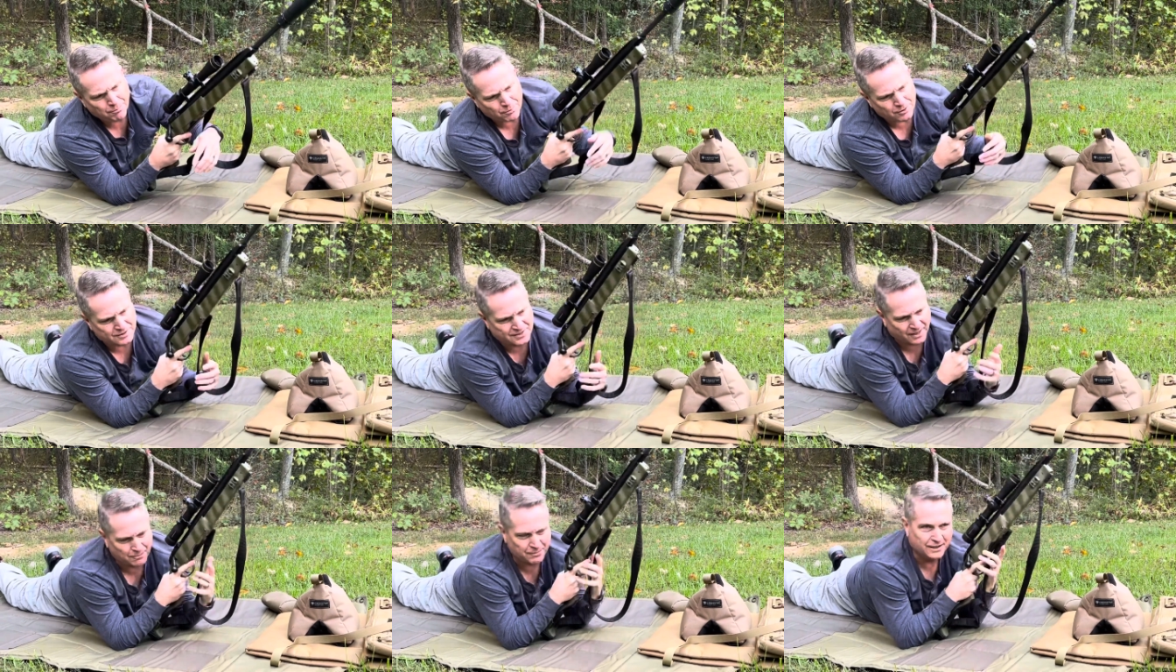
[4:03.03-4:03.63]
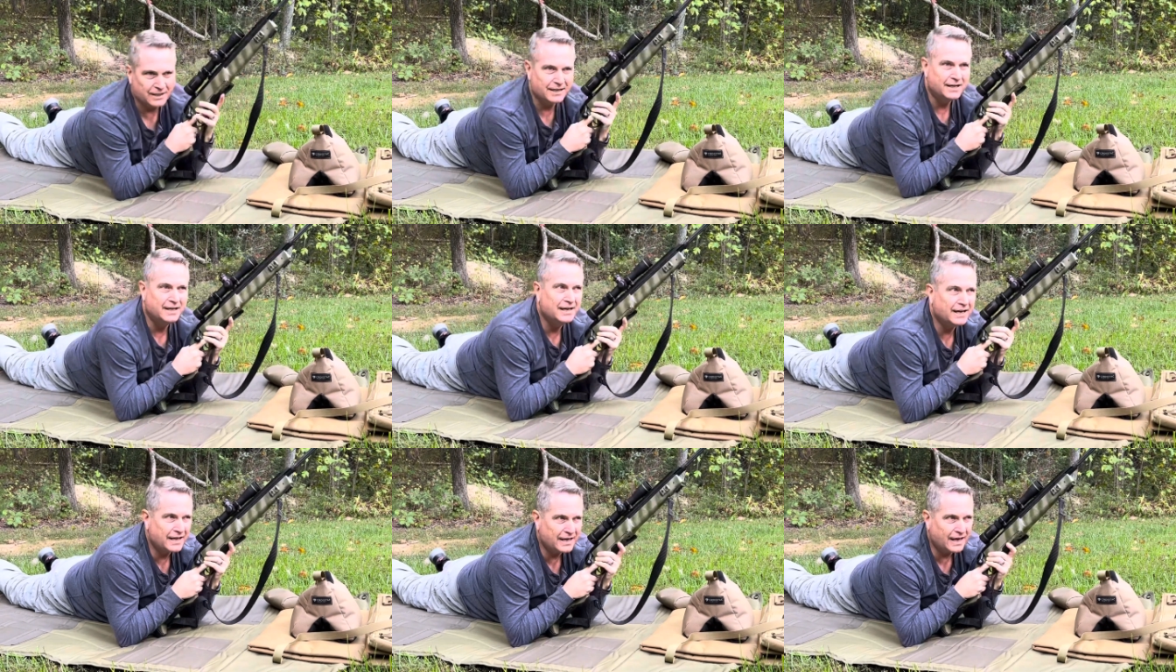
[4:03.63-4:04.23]
with something.
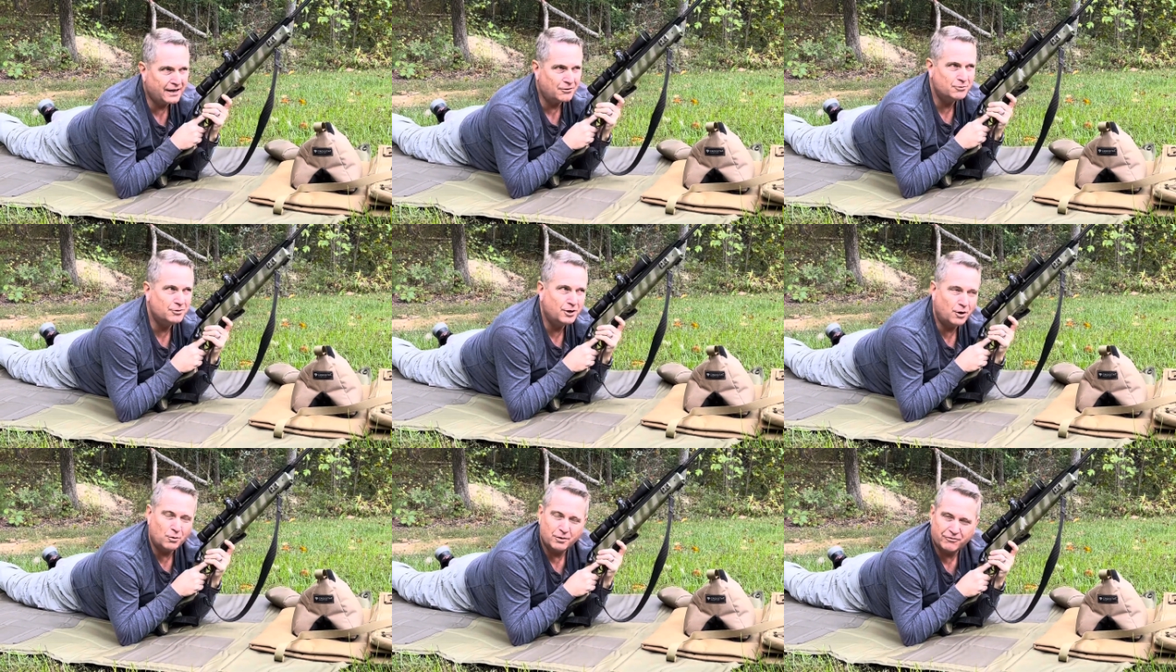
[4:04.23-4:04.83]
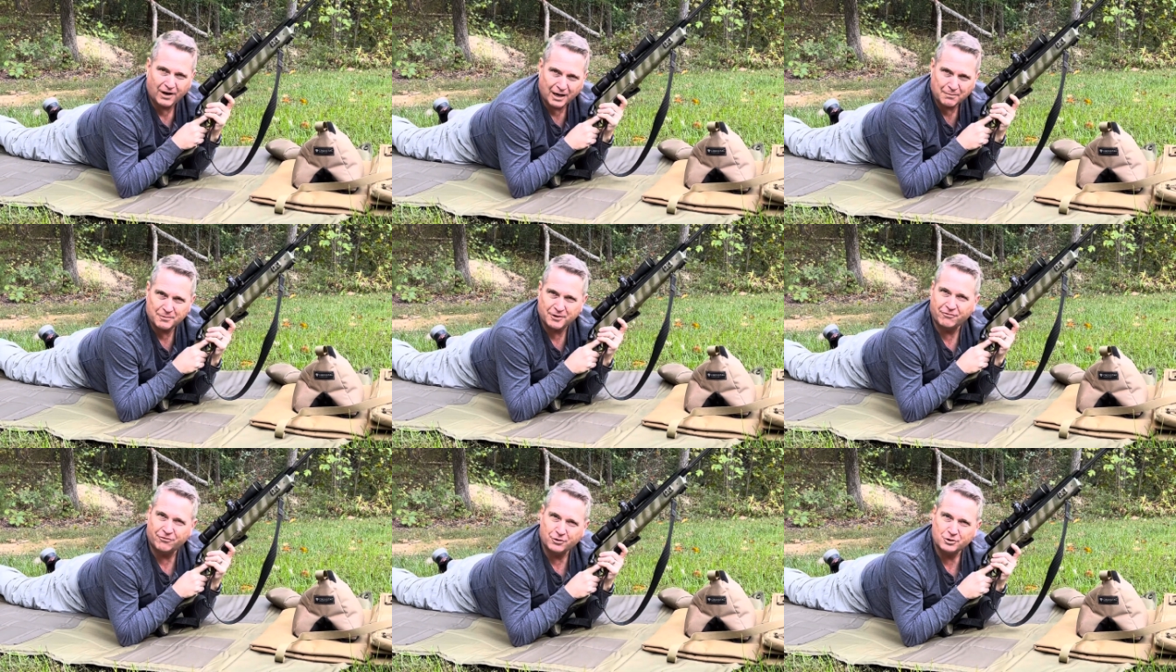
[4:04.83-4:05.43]
And I don't know if I'm the
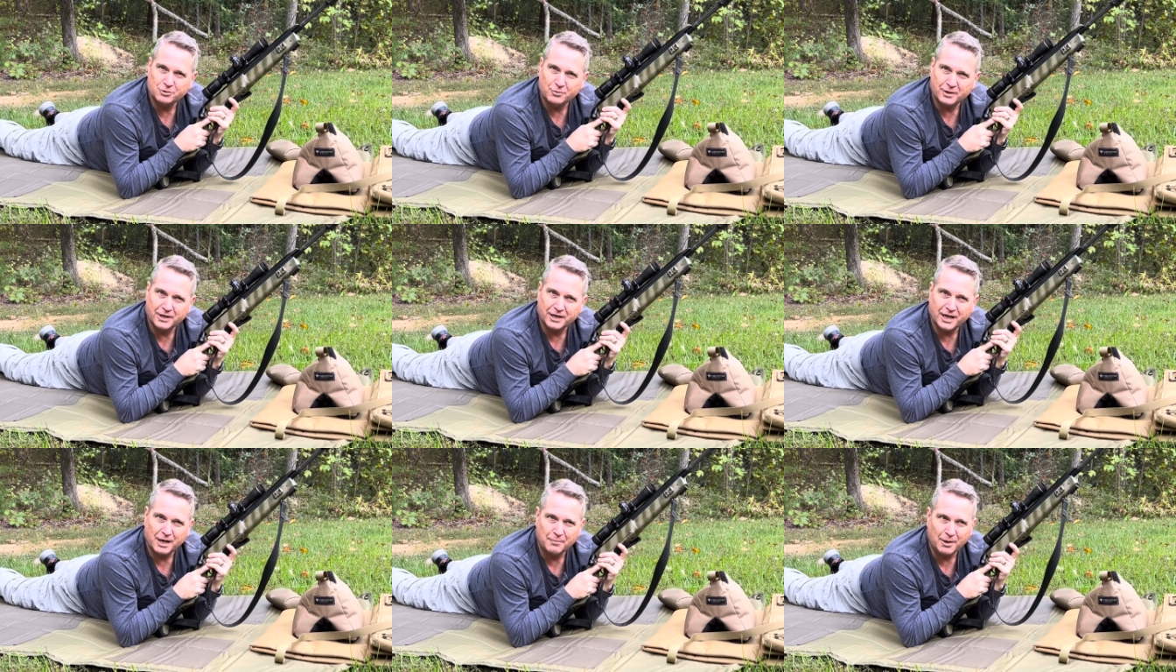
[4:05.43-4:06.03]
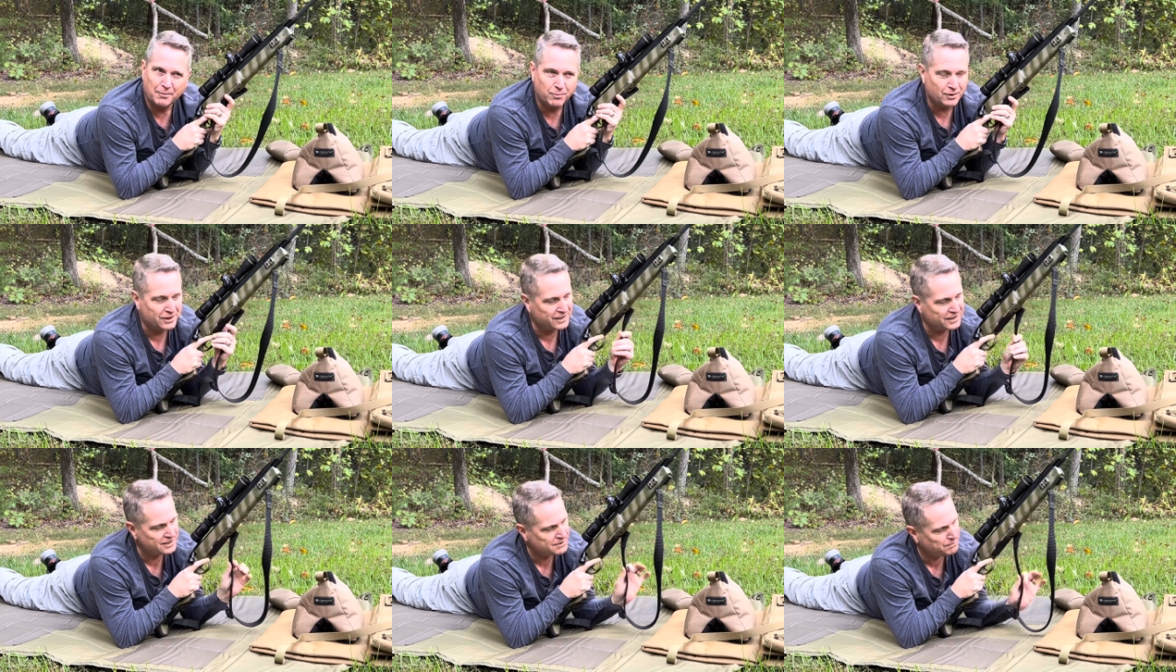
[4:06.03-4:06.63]
first one to come up with
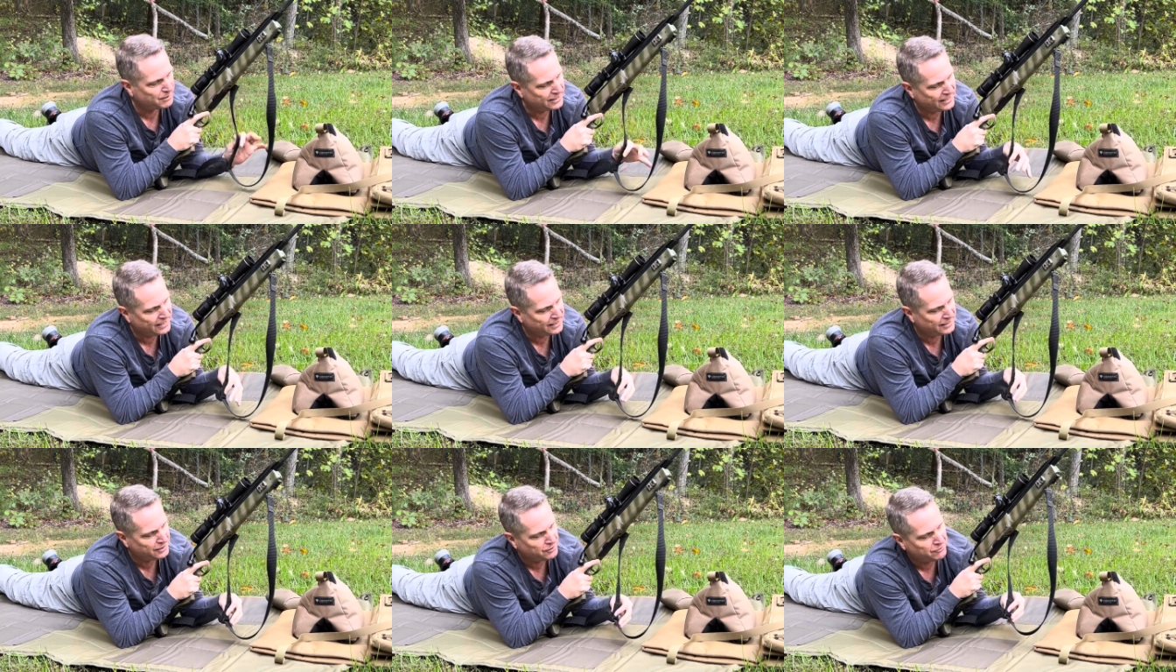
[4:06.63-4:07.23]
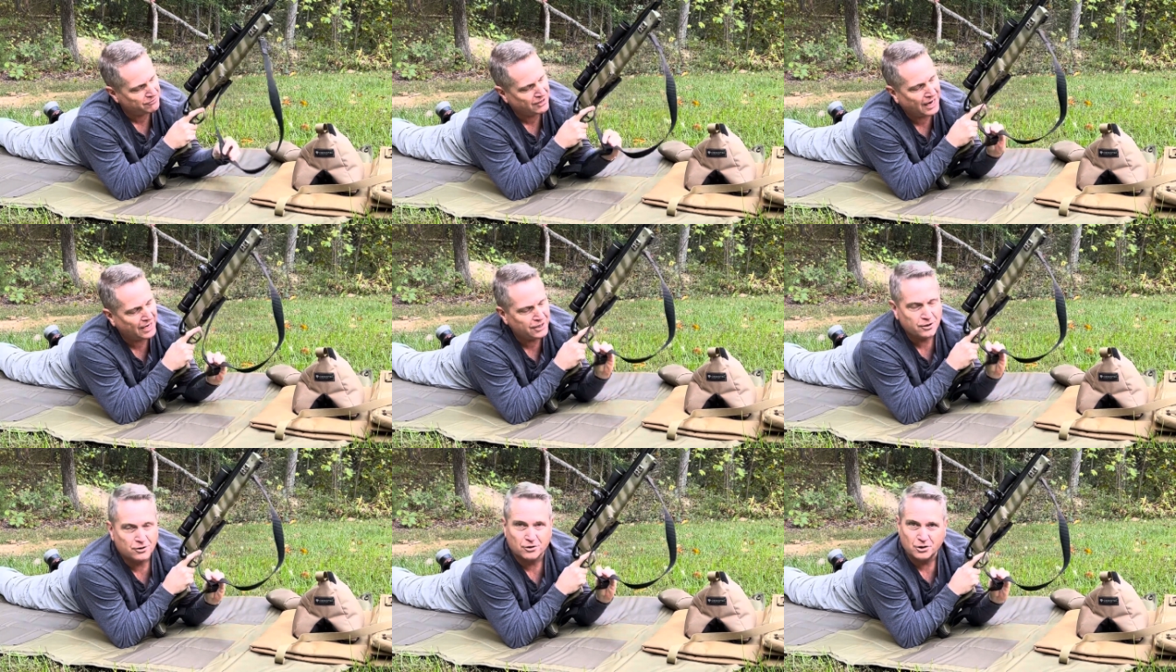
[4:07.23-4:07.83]
this, but again, you've got
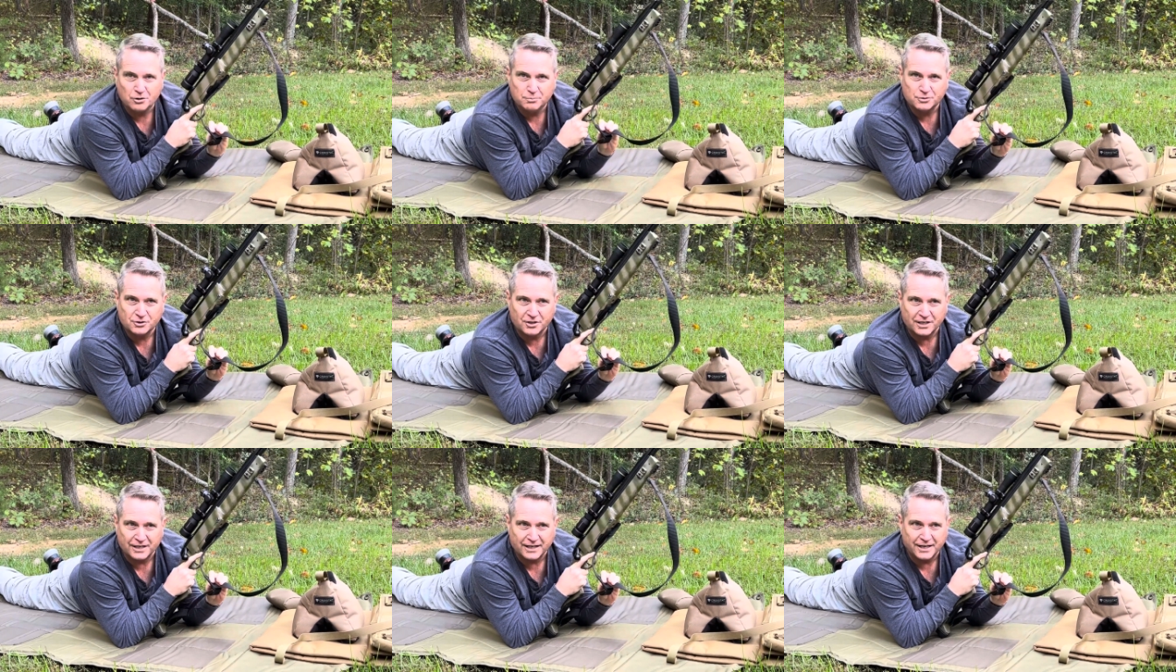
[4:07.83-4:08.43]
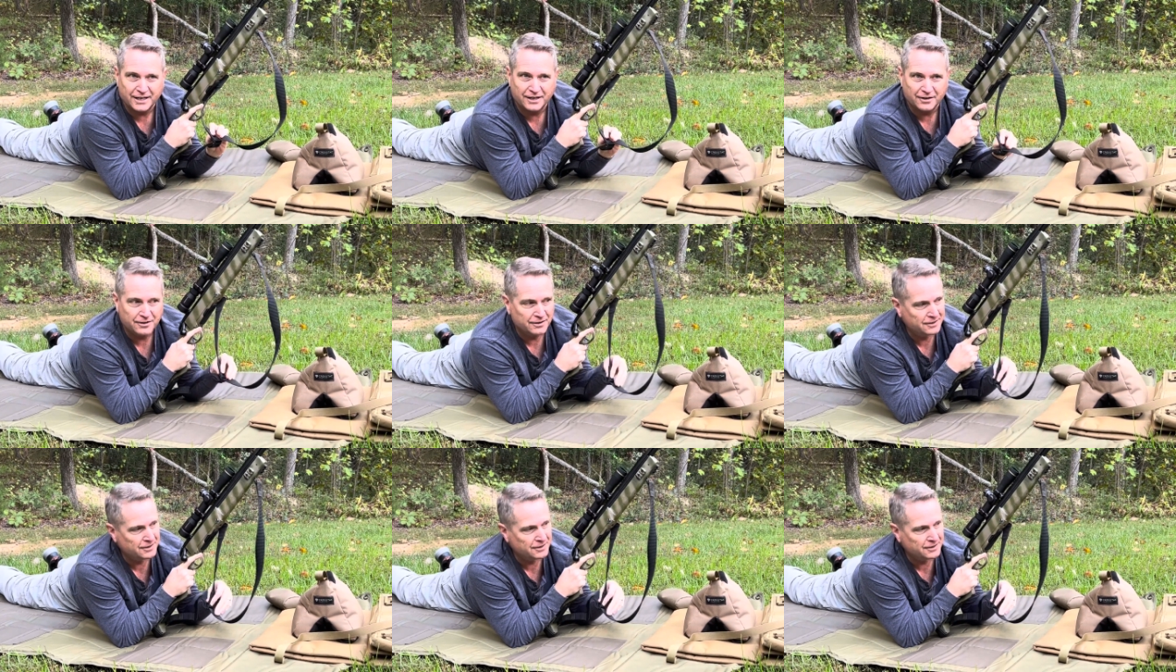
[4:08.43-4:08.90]
your loop sling here.